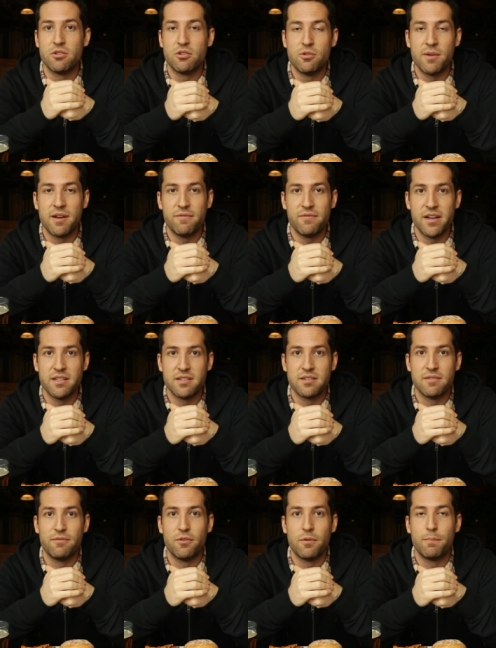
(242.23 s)
in too many
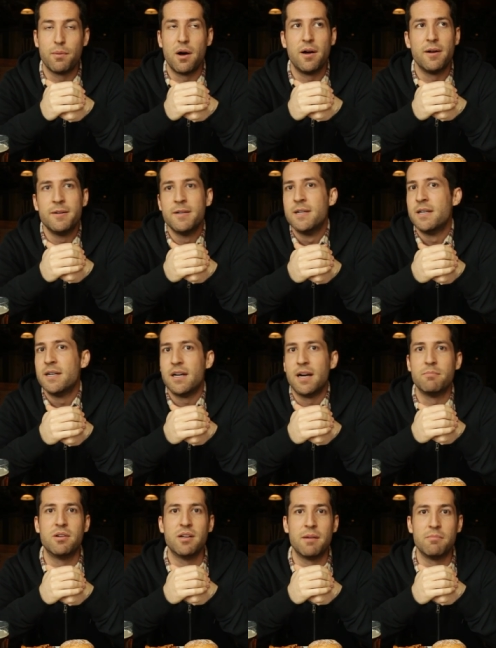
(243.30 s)
phases of football.
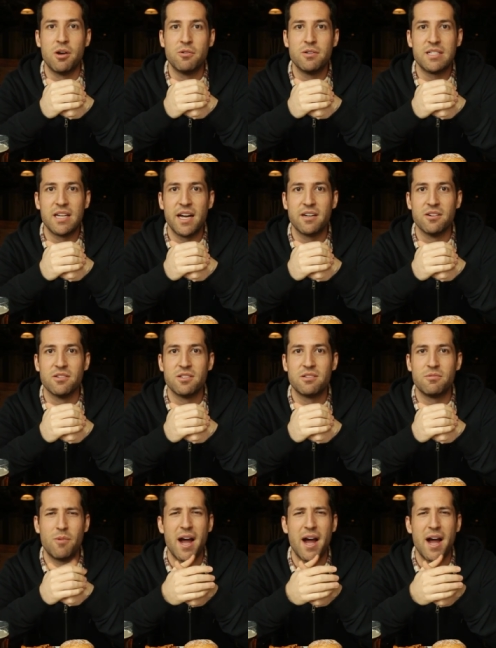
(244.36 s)
I'm, I'm going Tigers.